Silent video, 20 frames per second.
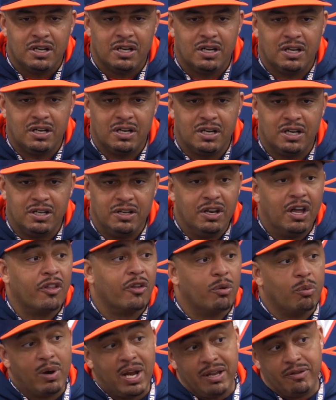
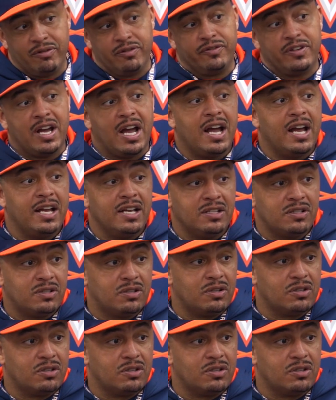Another wave of guys